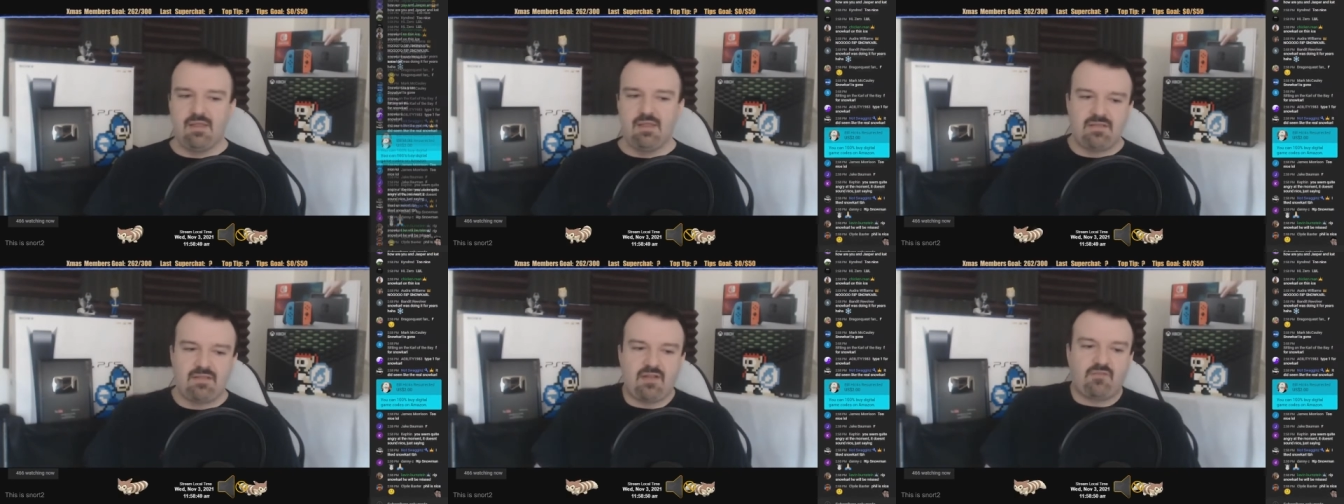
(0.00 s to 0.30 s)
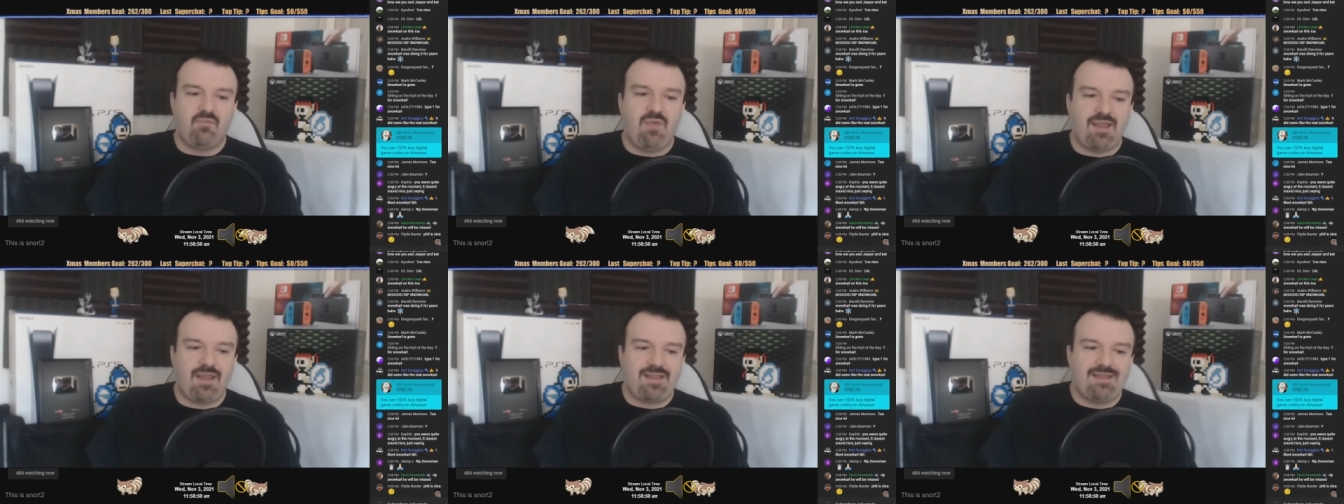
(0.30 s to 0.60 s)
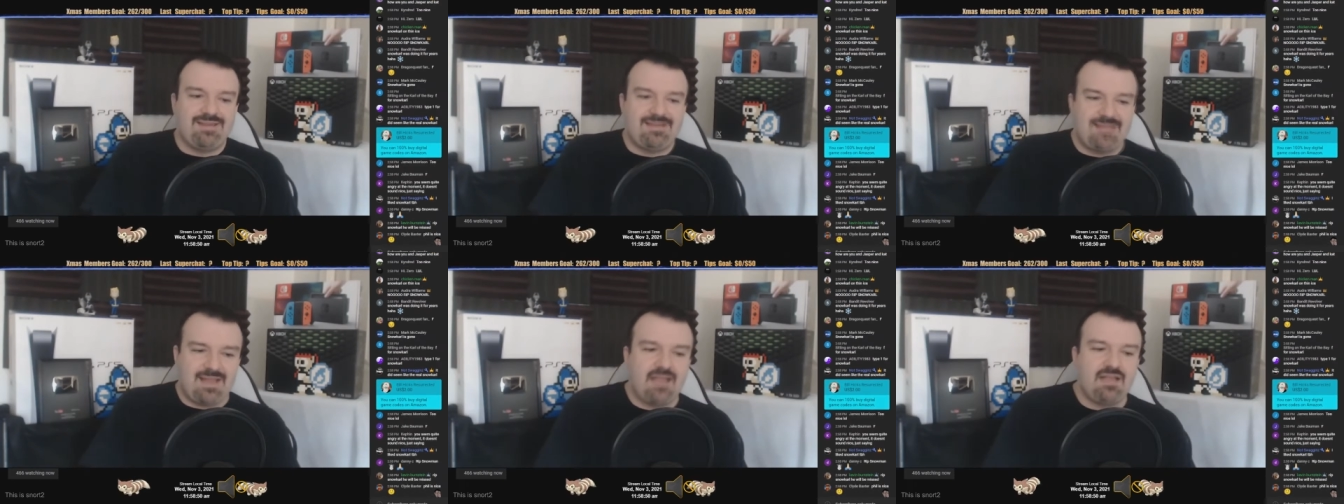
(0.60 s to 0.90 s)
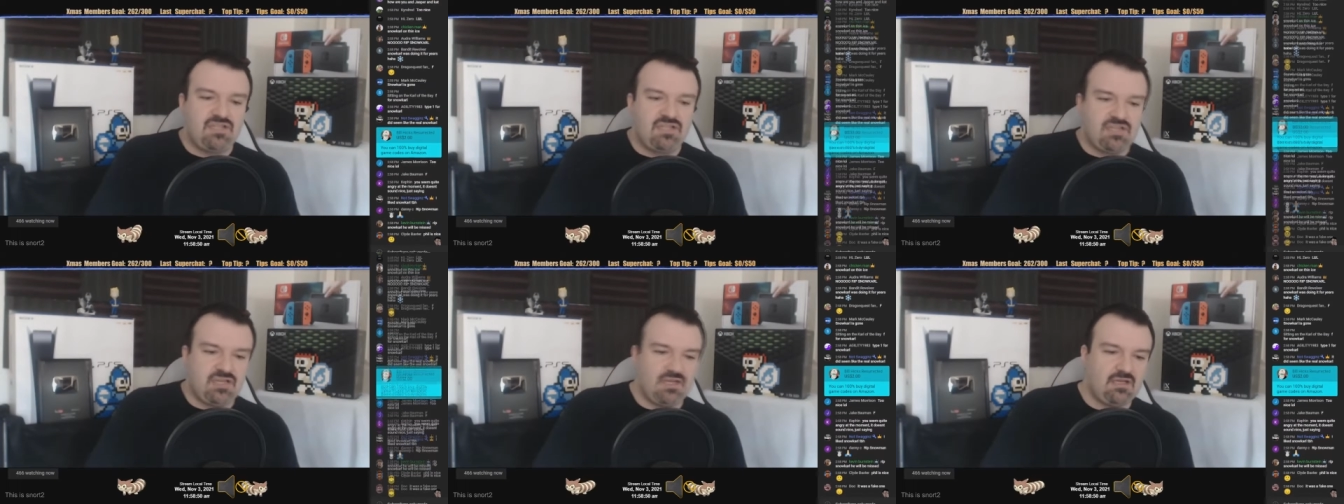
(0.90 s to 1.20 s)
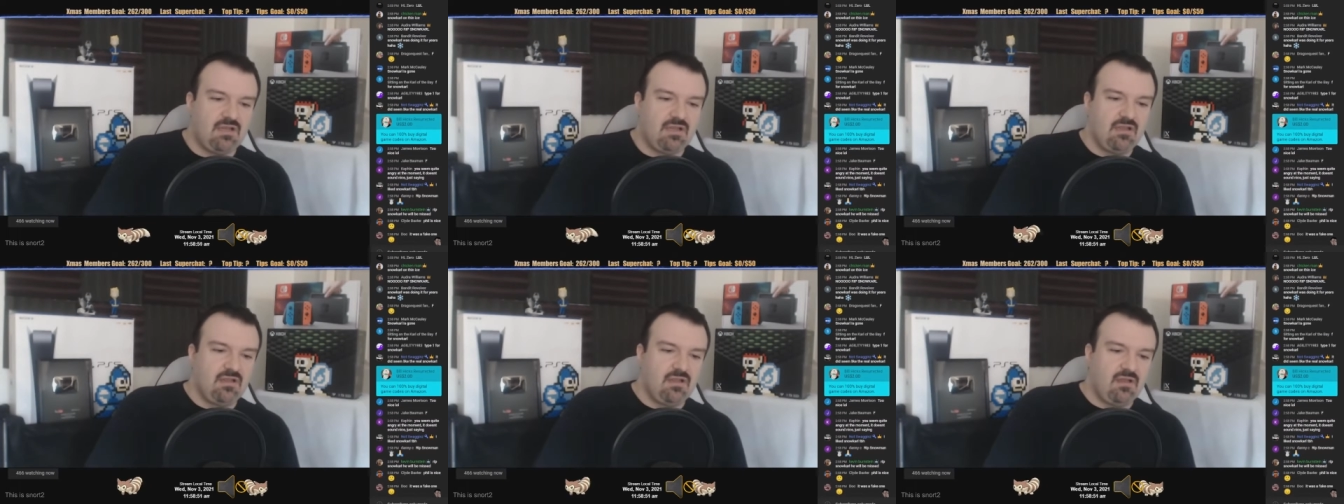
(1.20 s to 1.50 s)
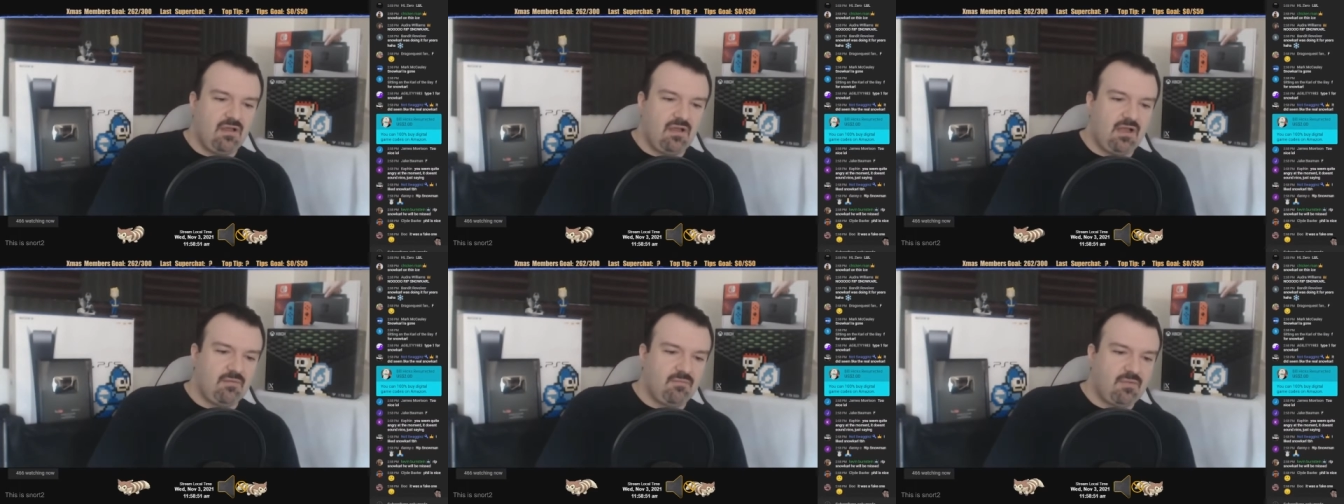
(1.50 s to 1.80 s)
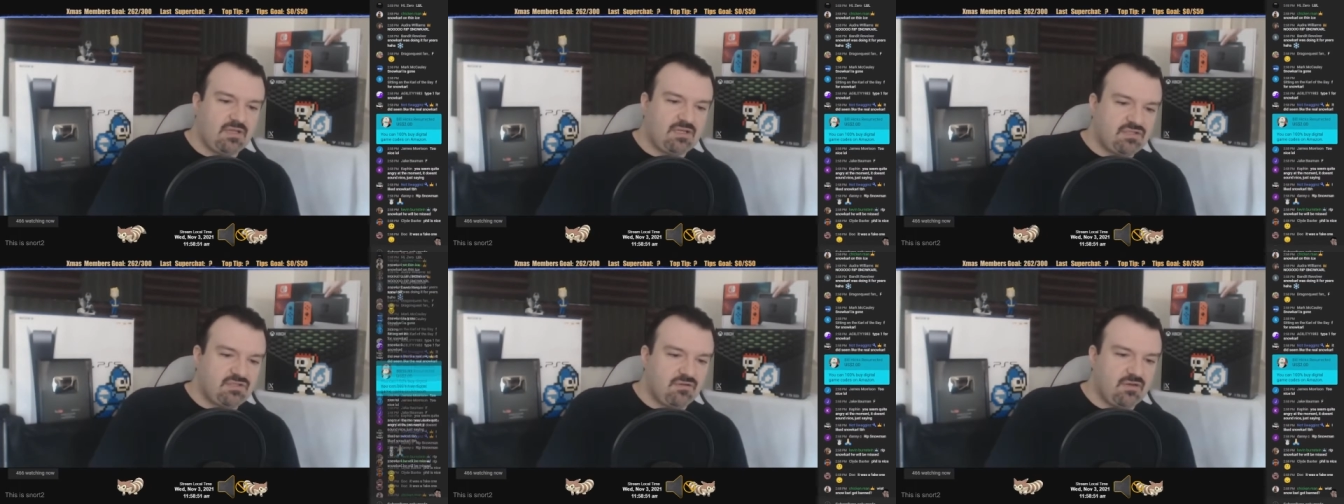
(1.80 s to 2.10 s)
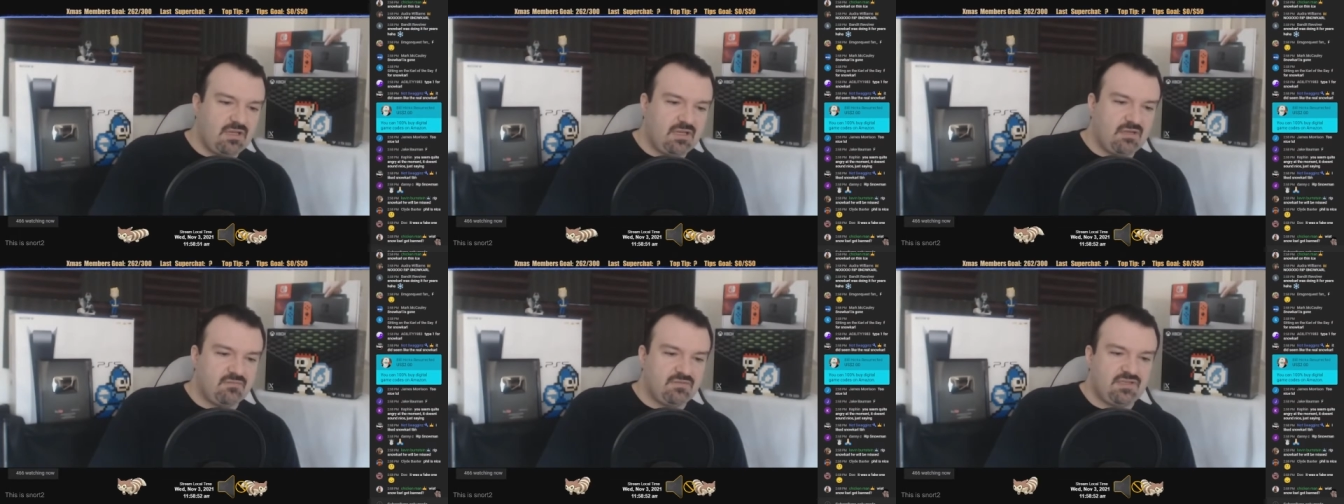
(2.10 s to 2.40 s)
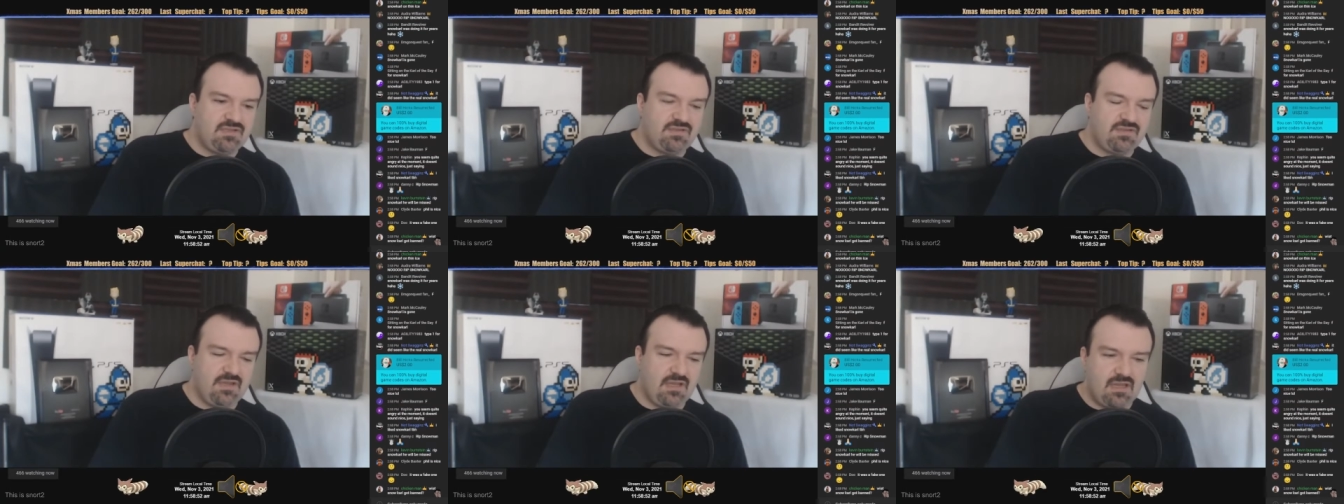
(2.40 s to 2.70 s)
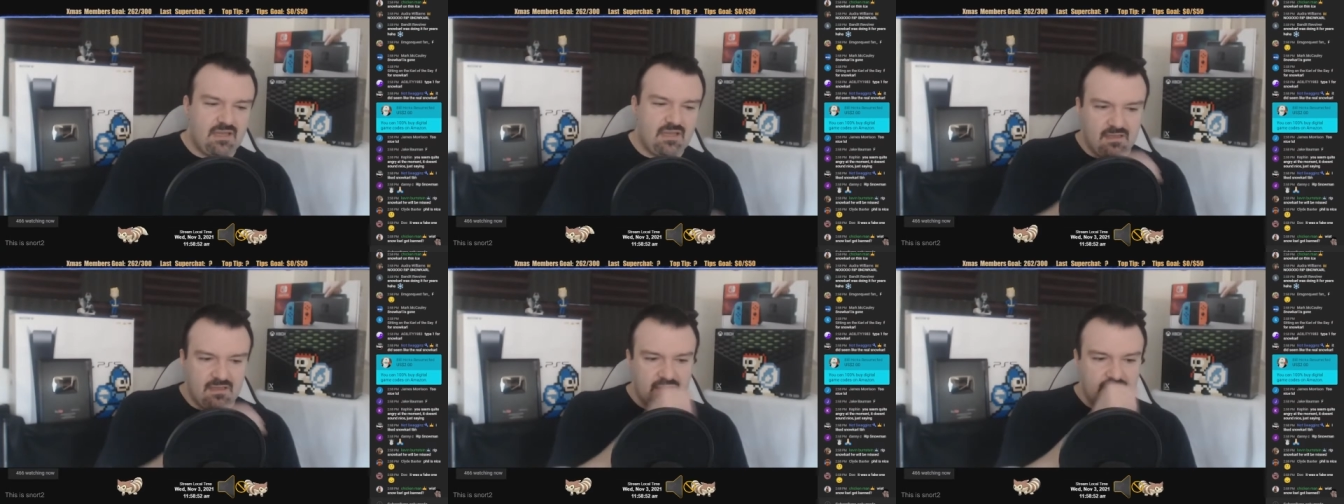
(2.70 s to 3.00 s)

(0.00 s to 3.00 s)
That's my intention on my streams, you see?